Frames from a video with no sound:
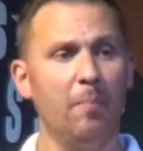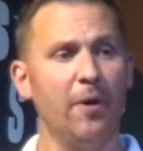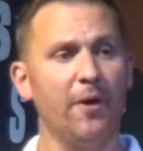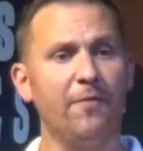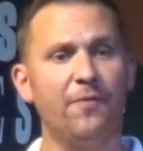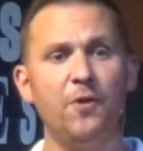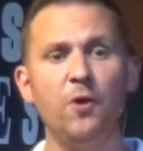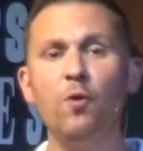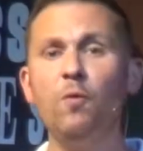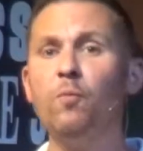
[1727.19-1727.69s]

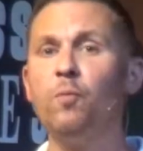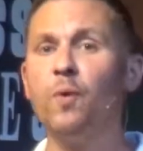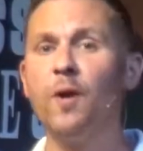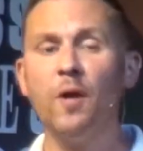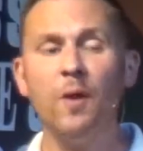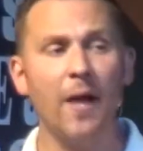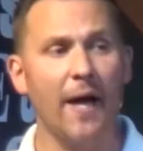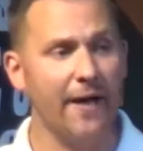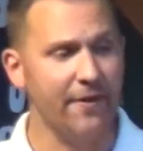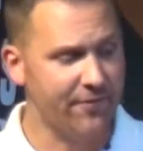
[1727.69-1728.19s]
But if you
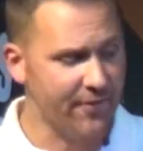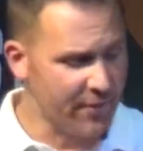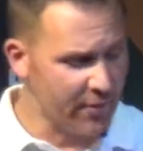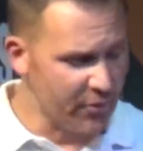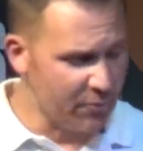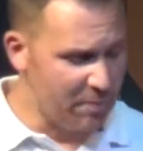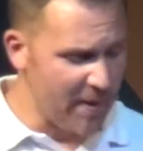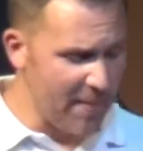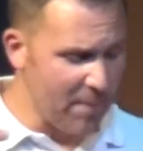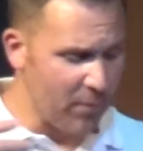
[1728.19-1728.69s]
realize that
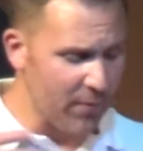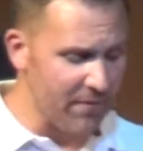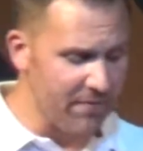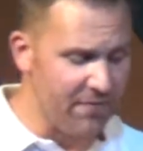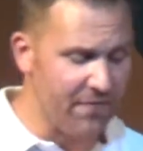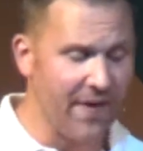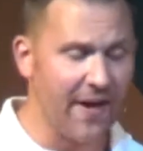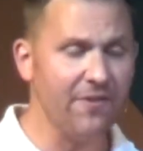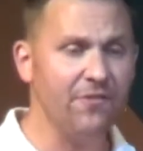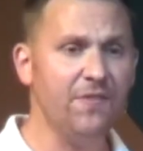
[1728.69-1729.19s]
there's people
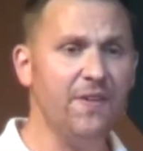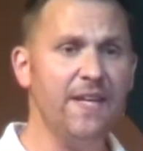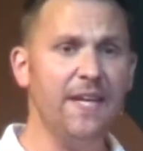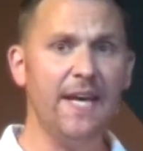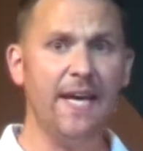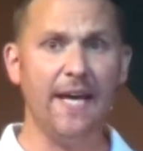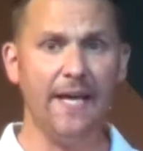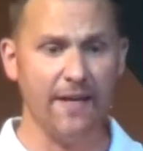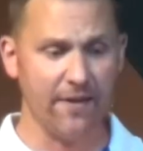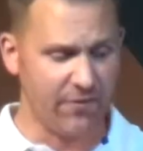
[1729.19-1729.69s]

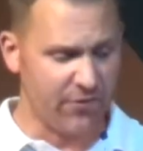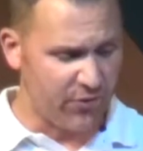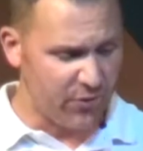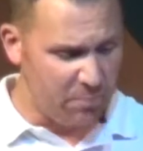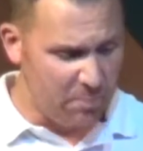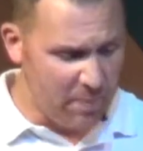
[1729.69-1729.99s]
investing in and